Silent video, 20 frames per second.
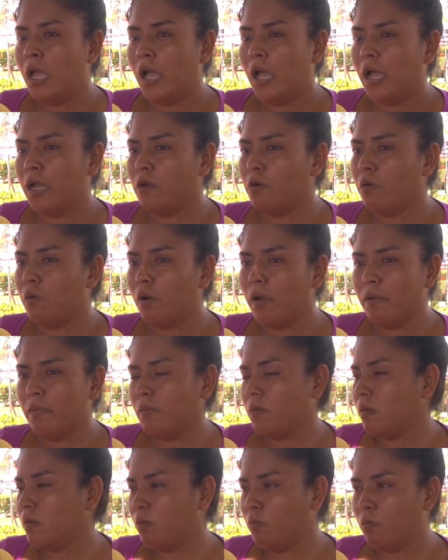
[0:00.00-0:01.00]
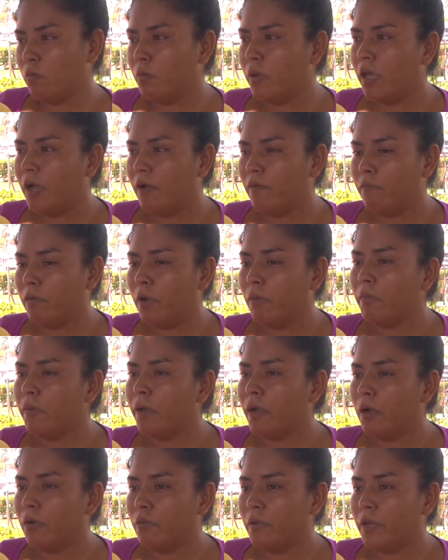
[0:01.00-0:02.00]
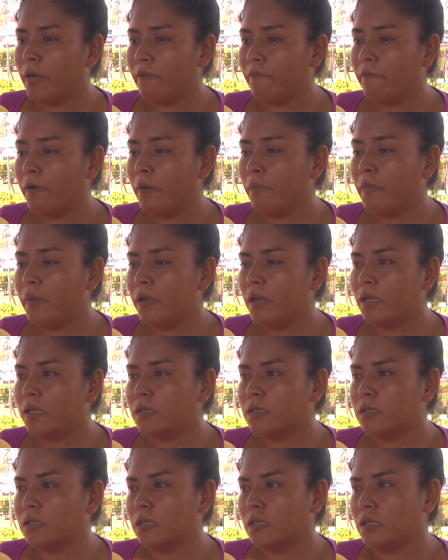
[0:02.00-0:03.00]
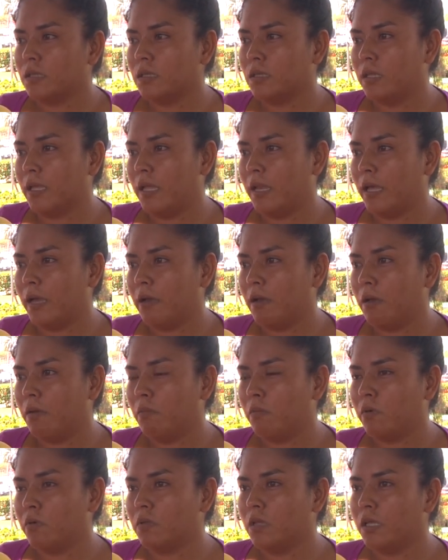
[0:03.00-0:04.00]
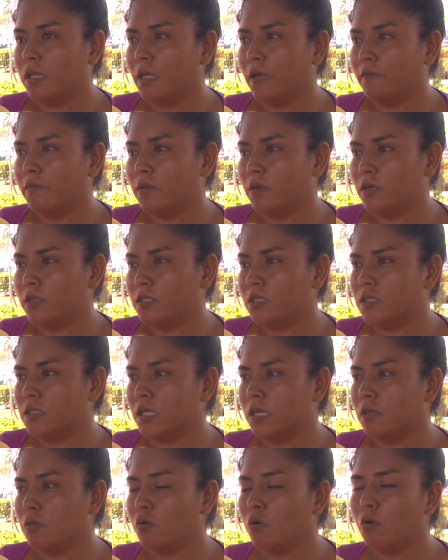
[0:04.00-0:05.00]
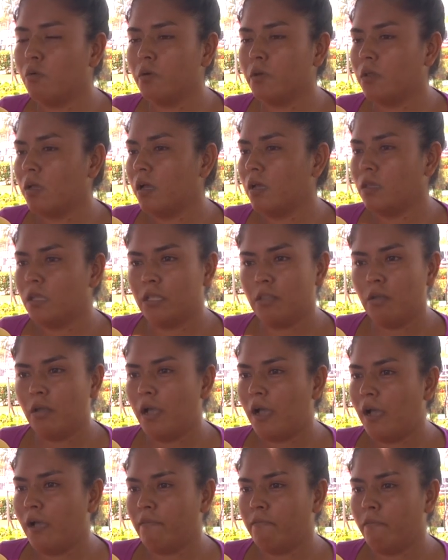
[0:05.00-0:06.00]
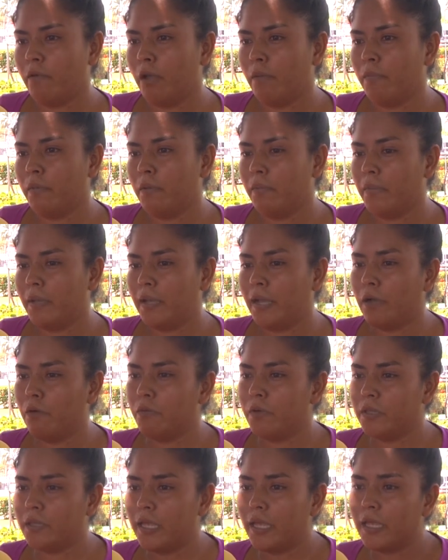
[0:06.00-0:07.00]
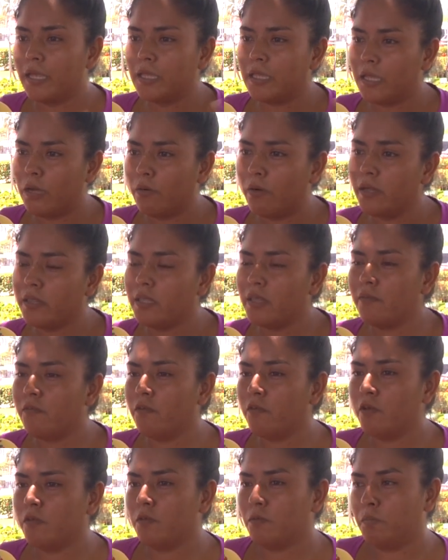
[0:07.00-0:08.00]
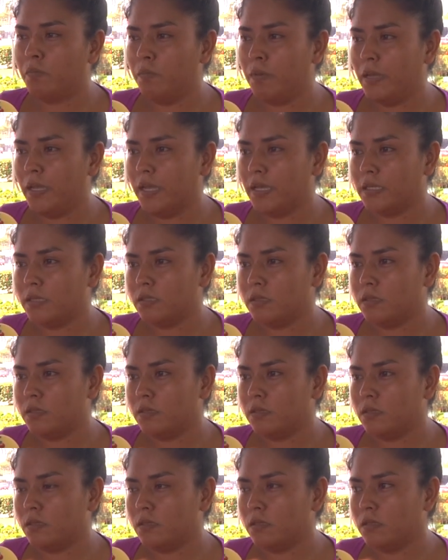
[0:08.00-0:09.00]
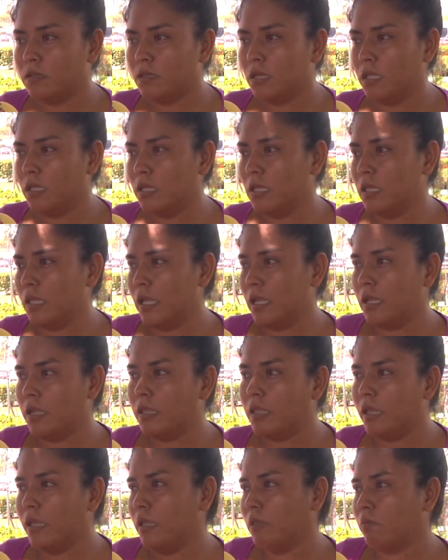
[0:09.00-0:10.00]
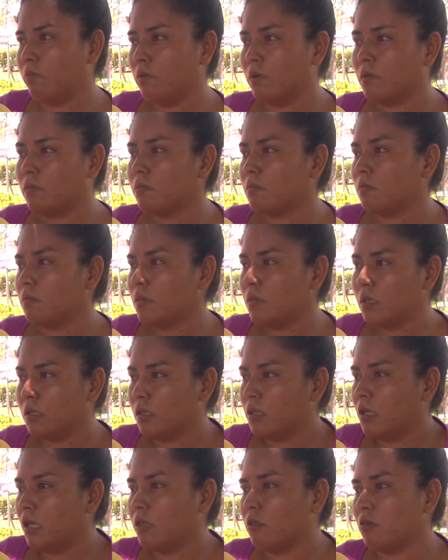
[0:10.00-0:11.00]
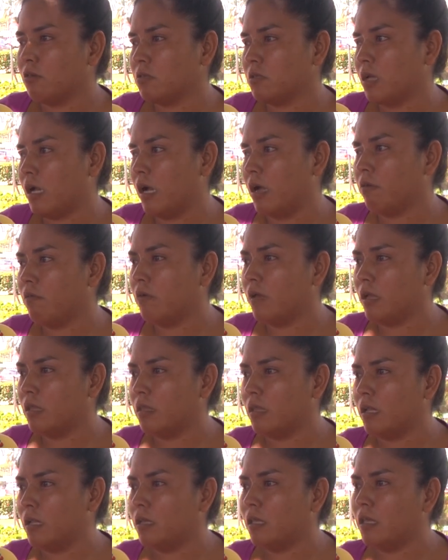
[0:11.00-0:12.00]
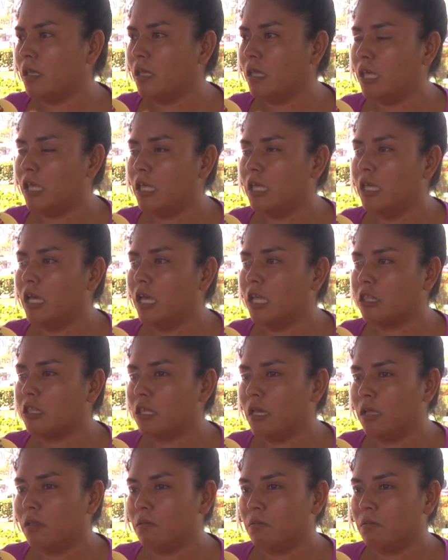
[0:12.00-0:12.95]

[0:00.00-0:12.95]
I know we have problem because we are families, he tell her. But then after he said, no, we not, they don't have problem because we're there in our different place. Then in the night, well, he then just called me until he get shot.